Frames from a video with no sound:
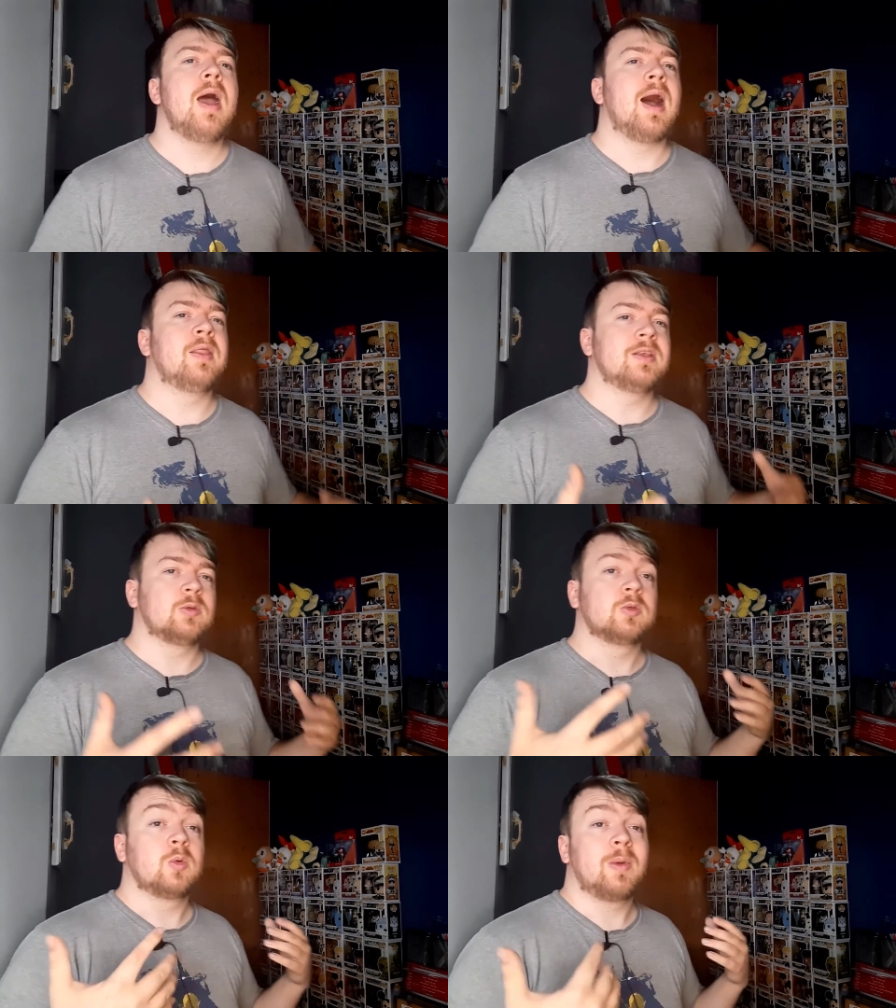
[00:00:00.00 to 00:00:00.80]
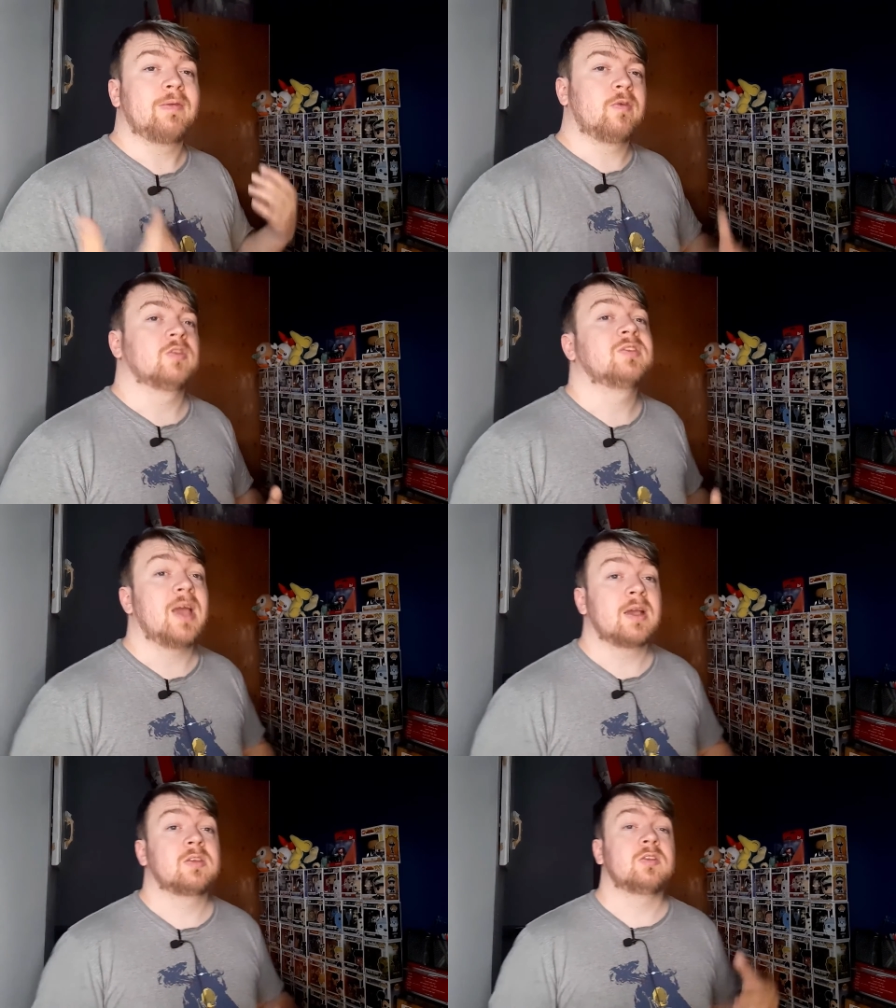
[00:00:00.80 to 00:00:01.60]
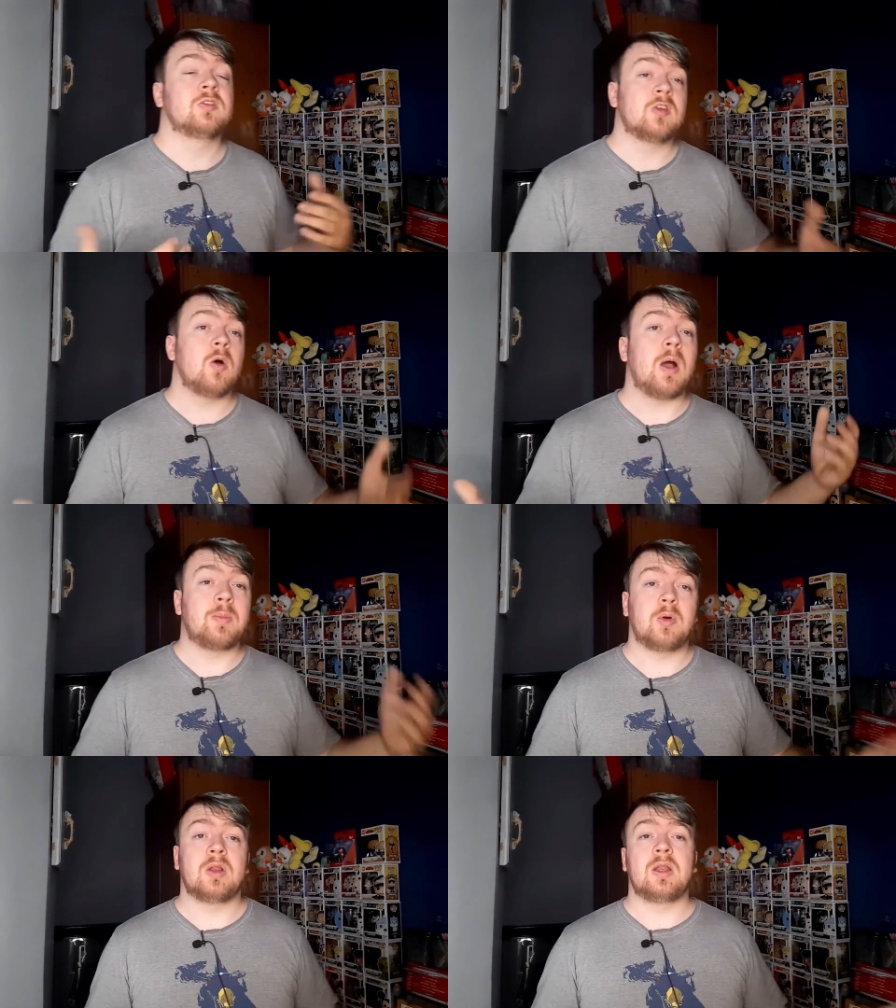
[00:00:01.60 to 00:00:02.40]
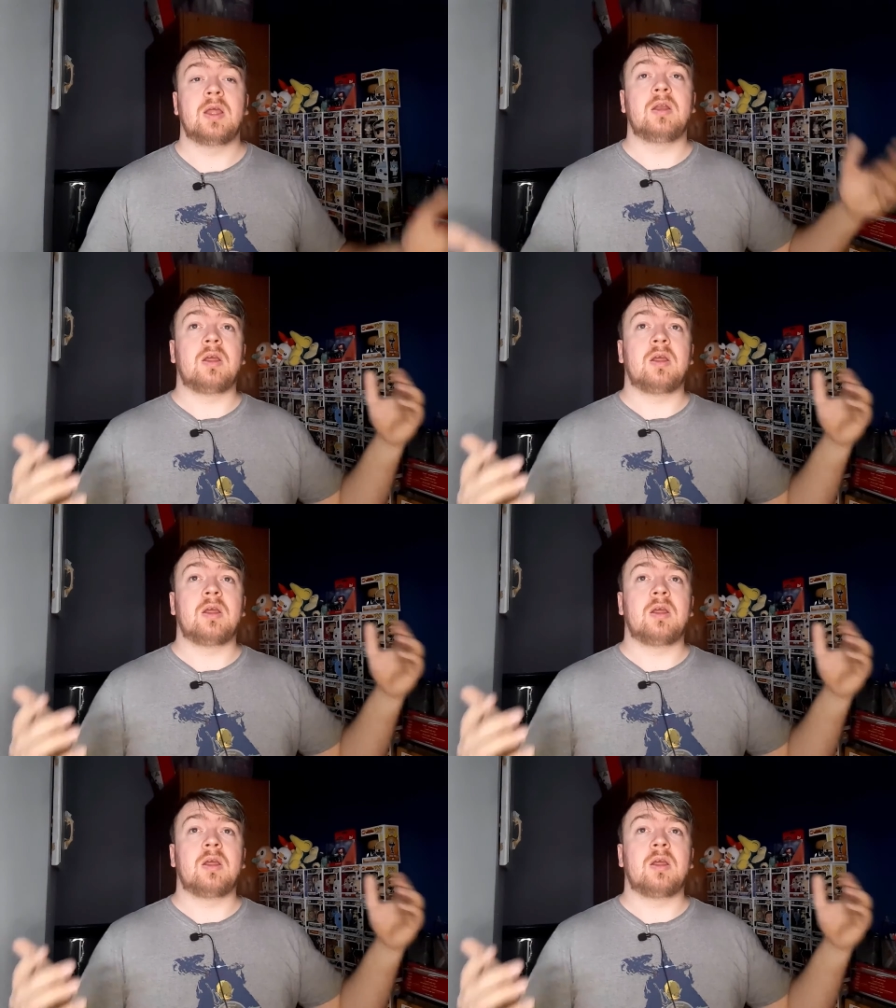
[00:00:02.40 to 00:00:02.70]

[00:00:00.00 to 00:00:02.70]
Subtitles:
and this was one of my first decks, so I put it in,